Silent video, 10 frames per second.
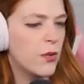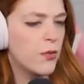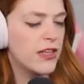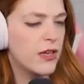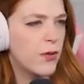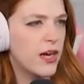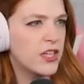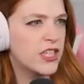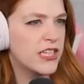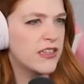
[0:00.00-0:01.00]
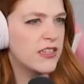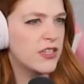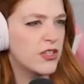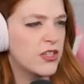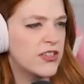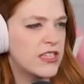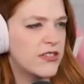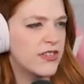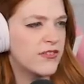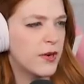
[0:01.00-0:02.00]
you really watching the New Year's
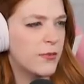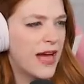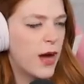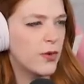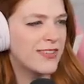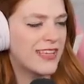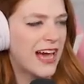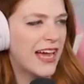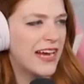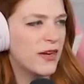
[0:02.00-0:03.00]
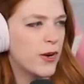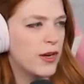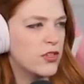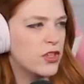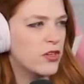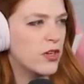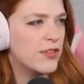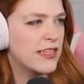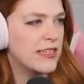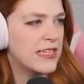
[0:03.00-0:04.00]
TV from outside? Why don't you
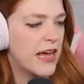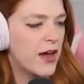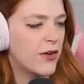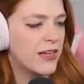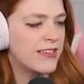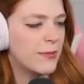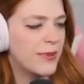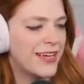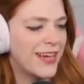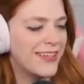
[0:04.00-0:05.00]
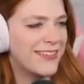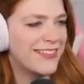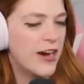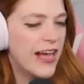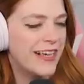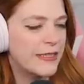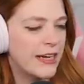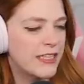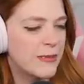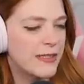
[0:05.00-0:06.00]
go sit down? Is it because your
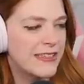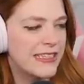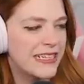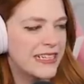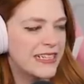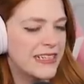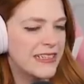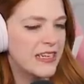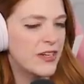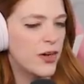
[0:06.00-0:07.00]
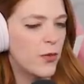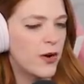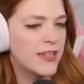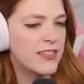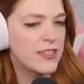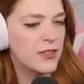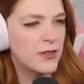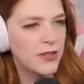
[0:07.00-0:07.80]
ex-husband's here that you don't want to?